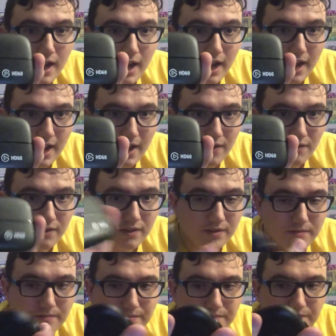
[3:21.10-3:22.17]
I have it.
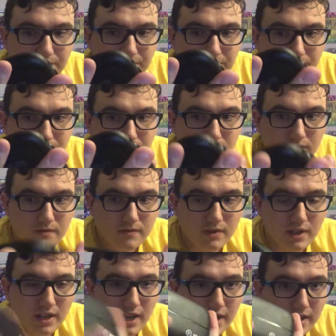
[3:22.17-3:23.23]

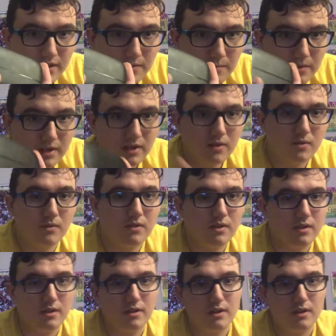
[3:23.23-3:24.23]
It hasn't been used.